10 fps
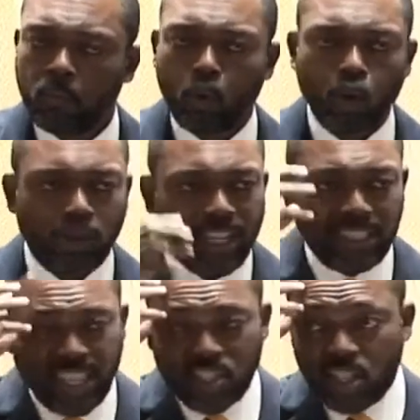
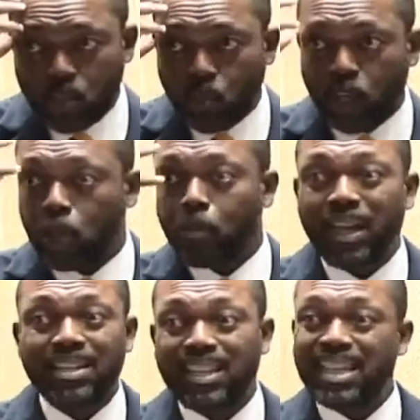Orientation is where your
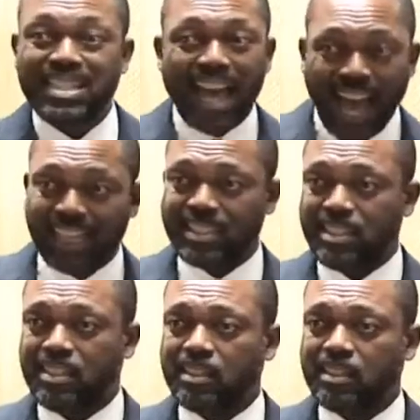mind is at.